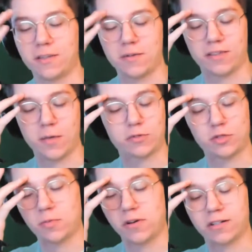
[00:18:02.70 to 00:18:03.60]
thinking about numbers
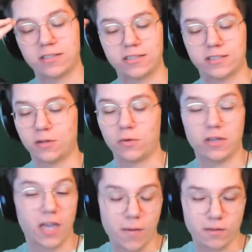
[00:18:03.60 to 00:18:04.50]
too much and just like what
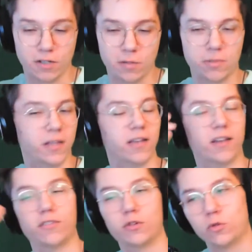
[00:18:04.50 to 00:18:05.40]
game I was gonna play
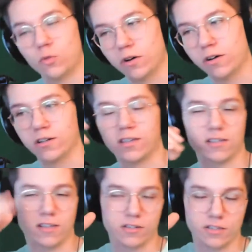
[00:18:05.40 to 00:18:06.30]
and if it would work
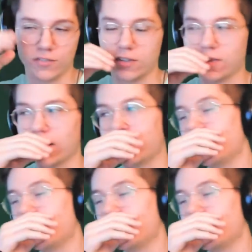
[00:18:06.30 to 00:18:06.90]
and you know stuff like that.